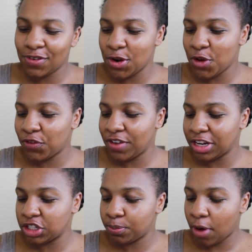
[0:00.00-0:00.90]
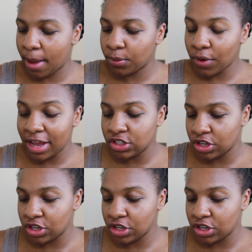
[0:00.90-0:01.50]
Photo Finish Primerizer.